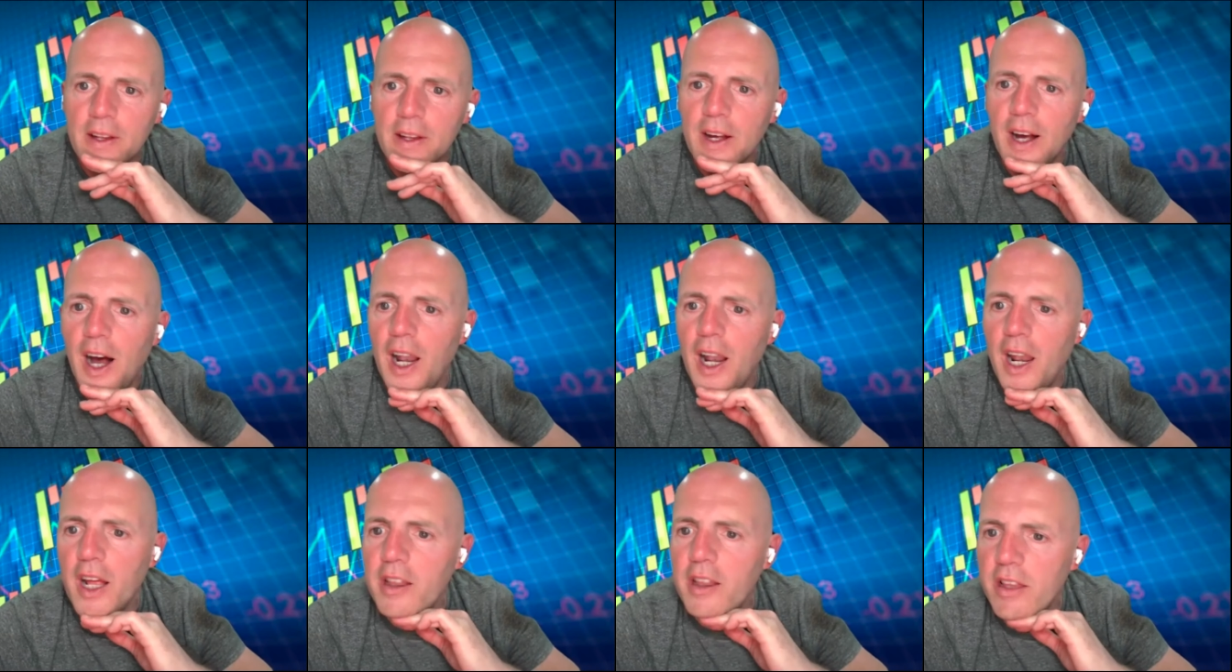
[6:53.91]
I
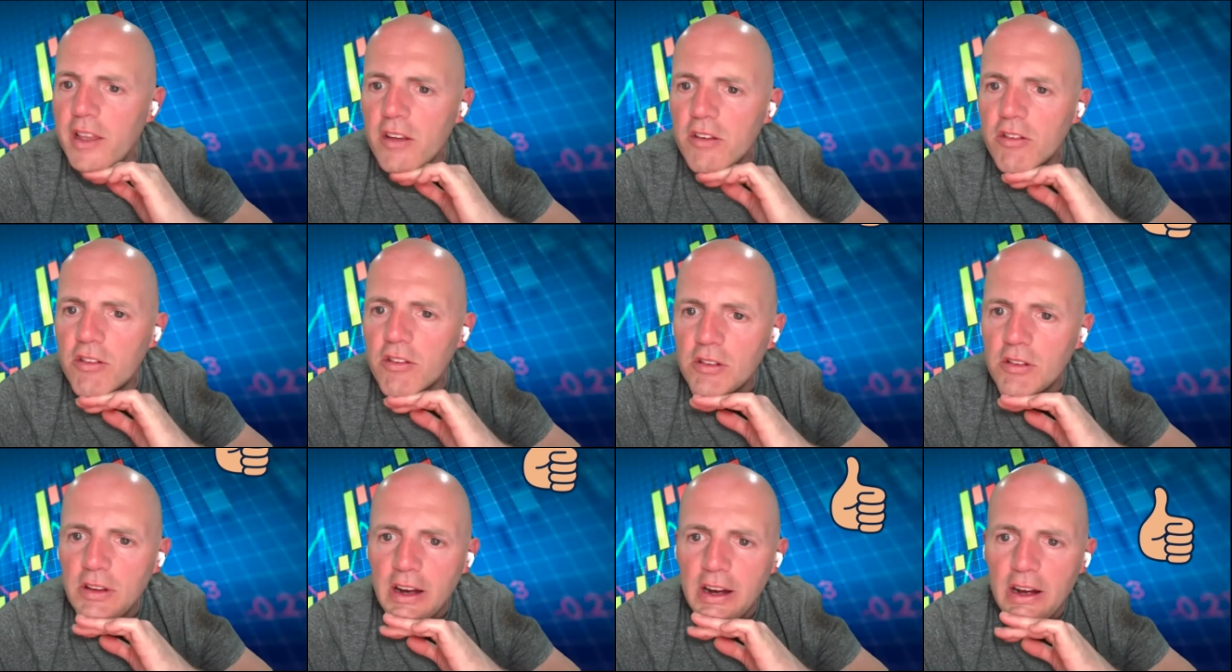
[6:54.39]
like
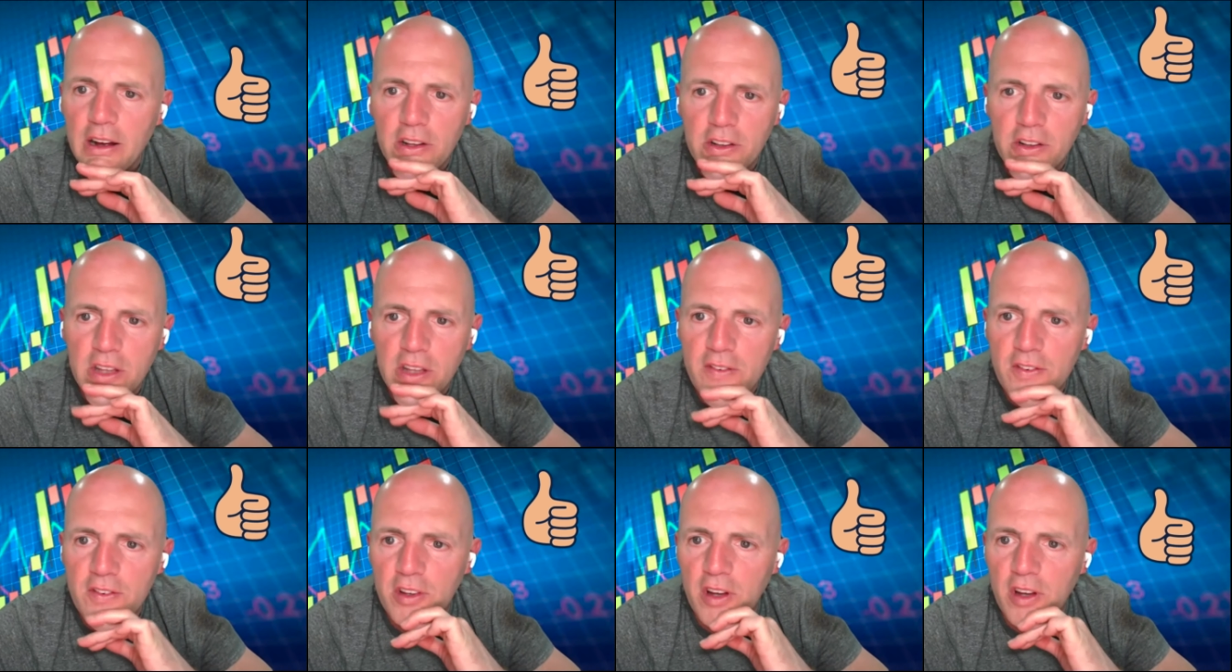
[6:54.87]
this uh,
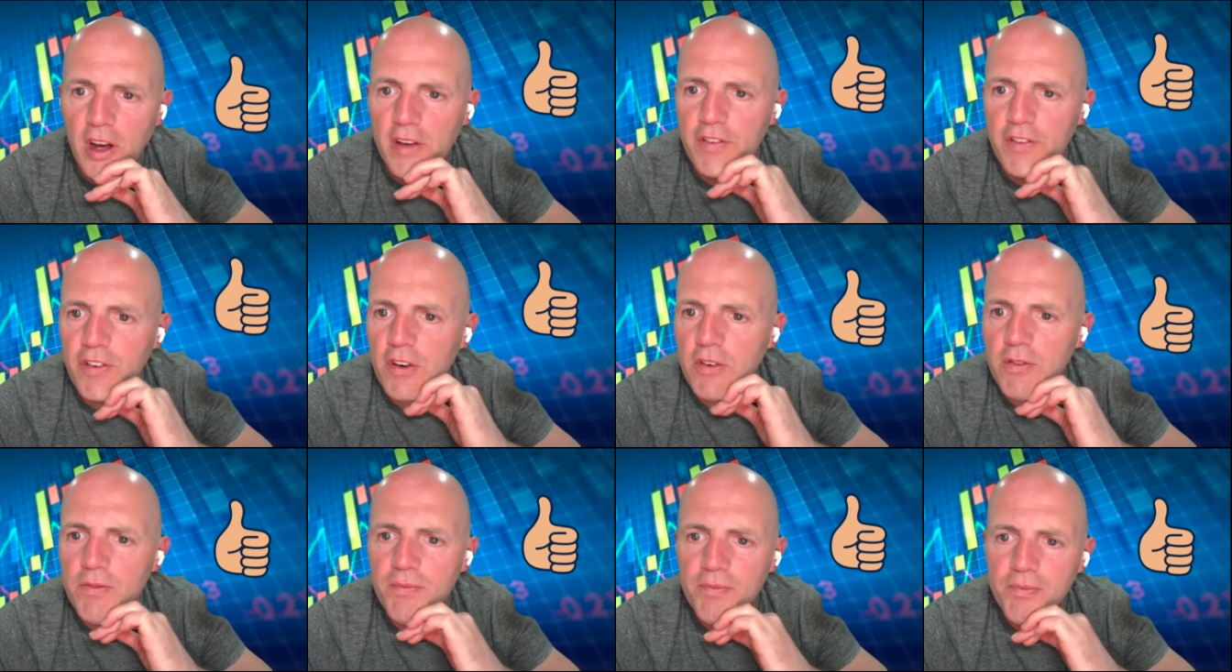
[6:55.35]
David's
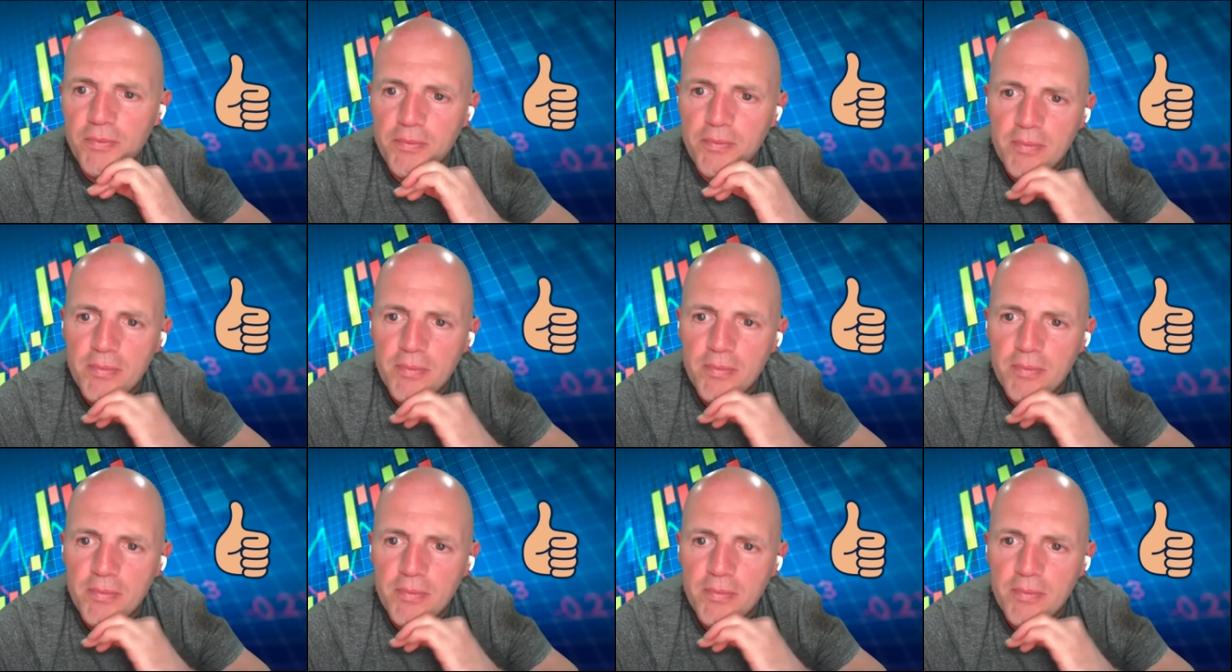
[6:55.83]
iPhone.